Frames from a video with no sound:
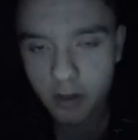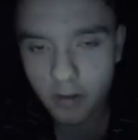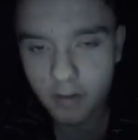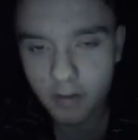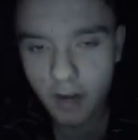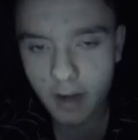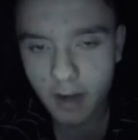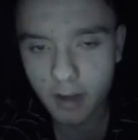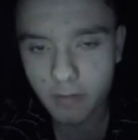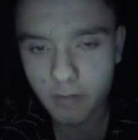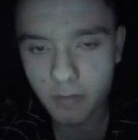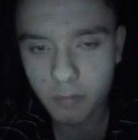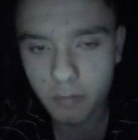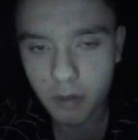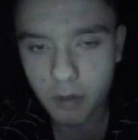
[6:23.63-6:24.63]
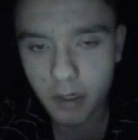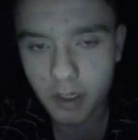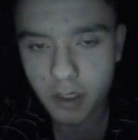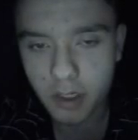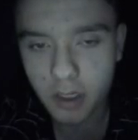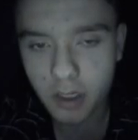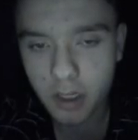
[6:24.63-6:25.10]
It's not a covered
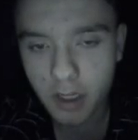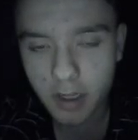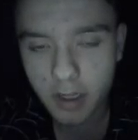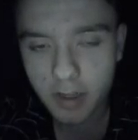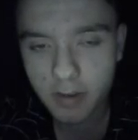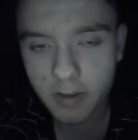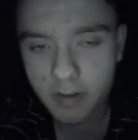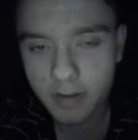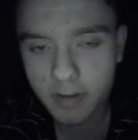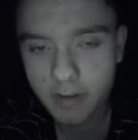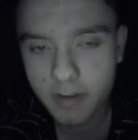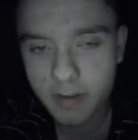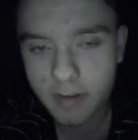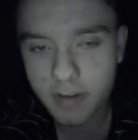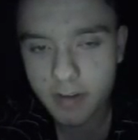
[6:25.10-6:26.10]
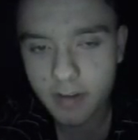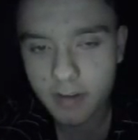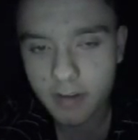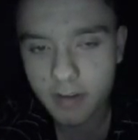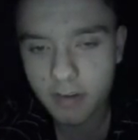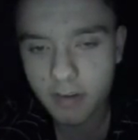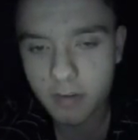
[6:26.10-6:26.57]
bridge.
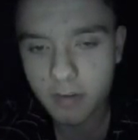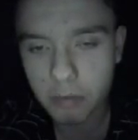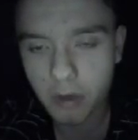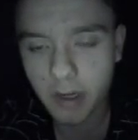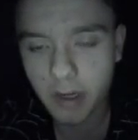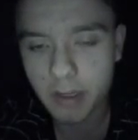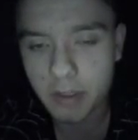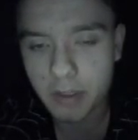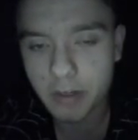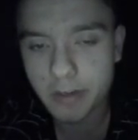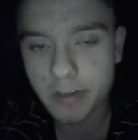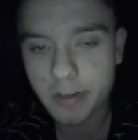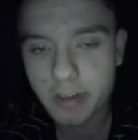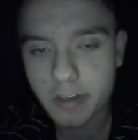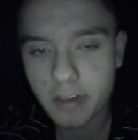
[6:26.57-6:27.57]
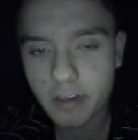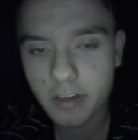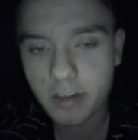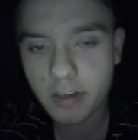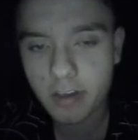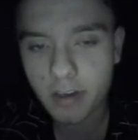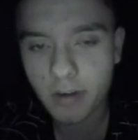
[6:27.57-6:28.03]
It's just a bridge.
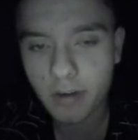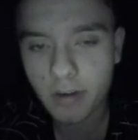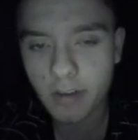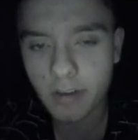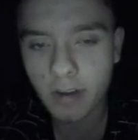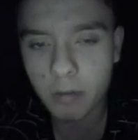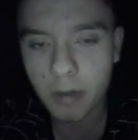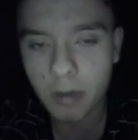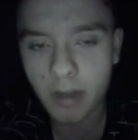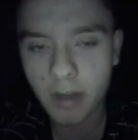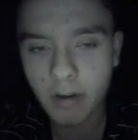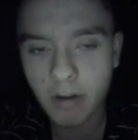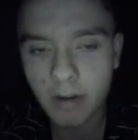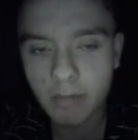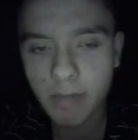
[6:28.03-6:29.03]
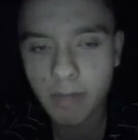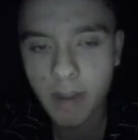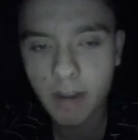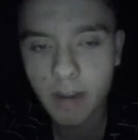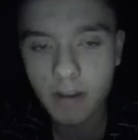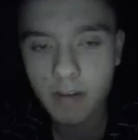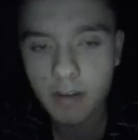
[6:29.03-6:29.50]
Alright, is that a playground?
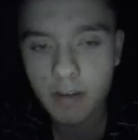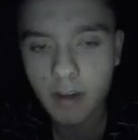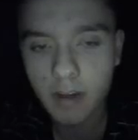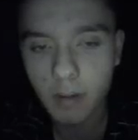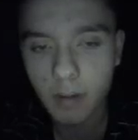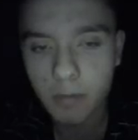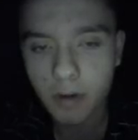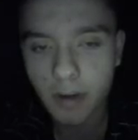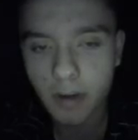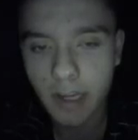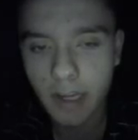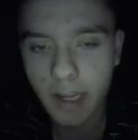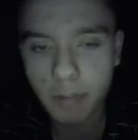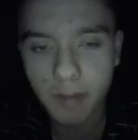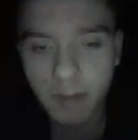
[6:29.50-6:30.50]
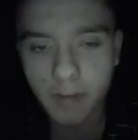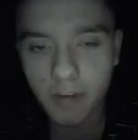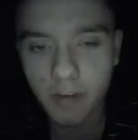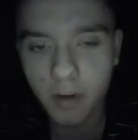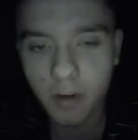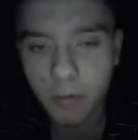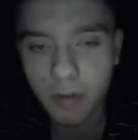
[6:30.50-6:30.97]
I'm sure you have that
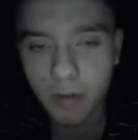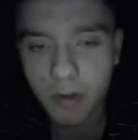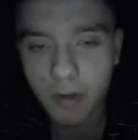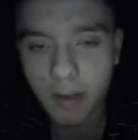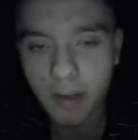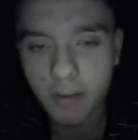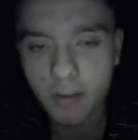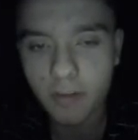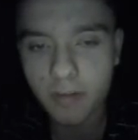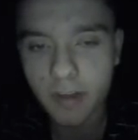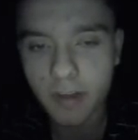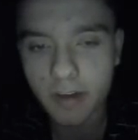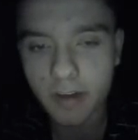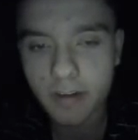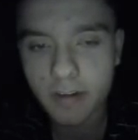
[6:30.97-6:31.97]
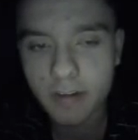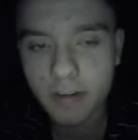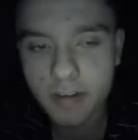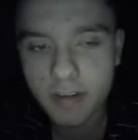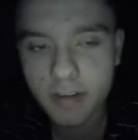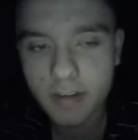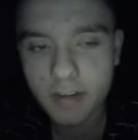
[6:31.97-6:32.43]
stupid little kid's over there.
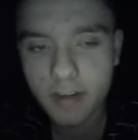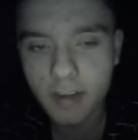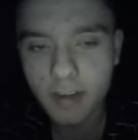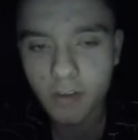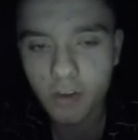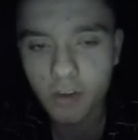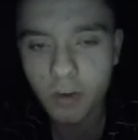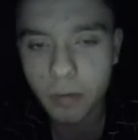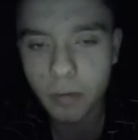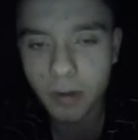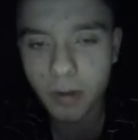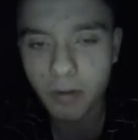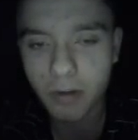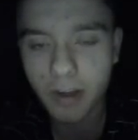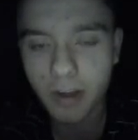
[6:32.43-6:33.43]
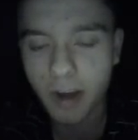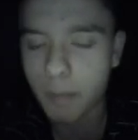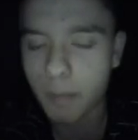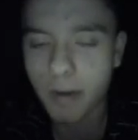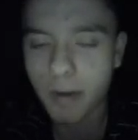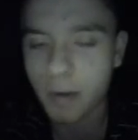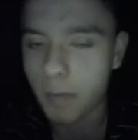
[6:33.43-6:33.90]
Hello, stupid little kid. I'm
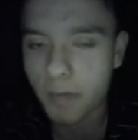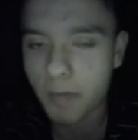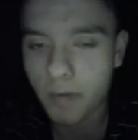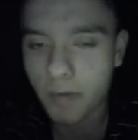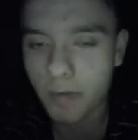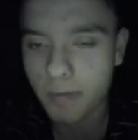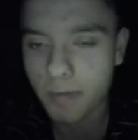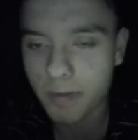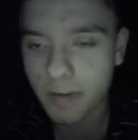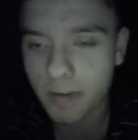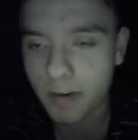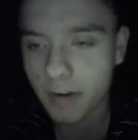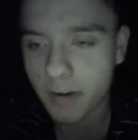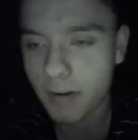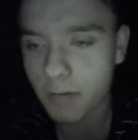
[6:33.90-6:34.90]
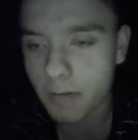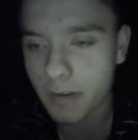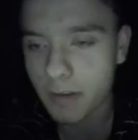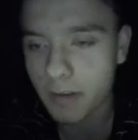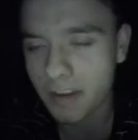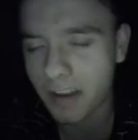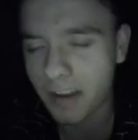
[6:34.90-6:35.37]
not gonna make fun of him because I already know what the
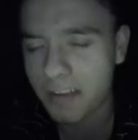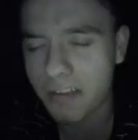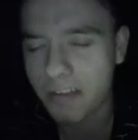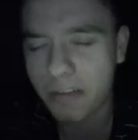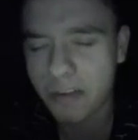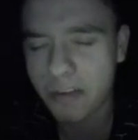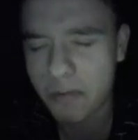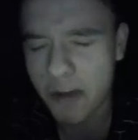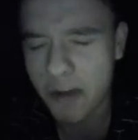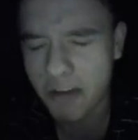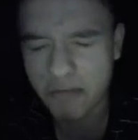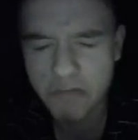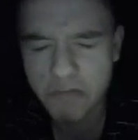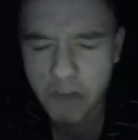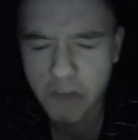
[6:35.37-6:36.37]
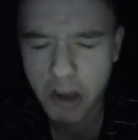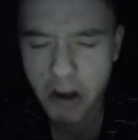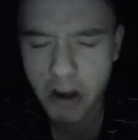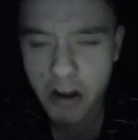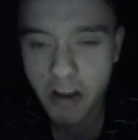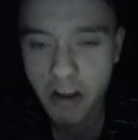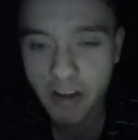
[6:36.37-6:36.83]
sad story's about.
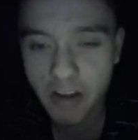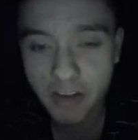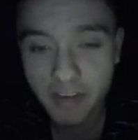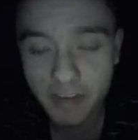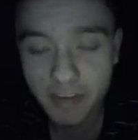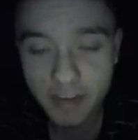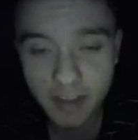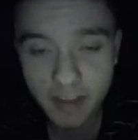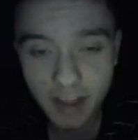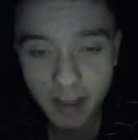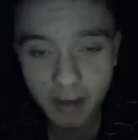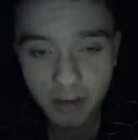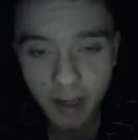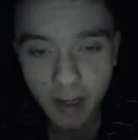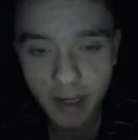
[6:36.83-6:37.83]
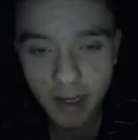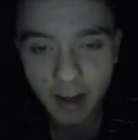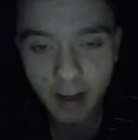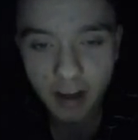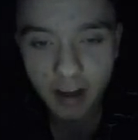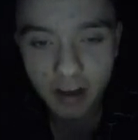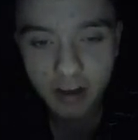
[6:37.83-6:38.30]
Hello, Daddy.
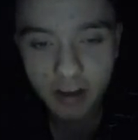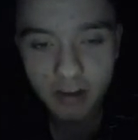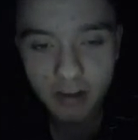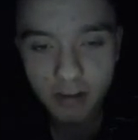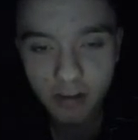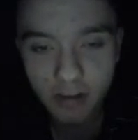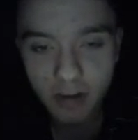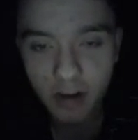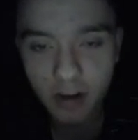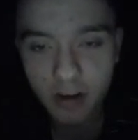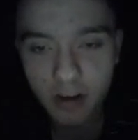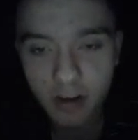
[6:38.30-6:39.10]
What's going on?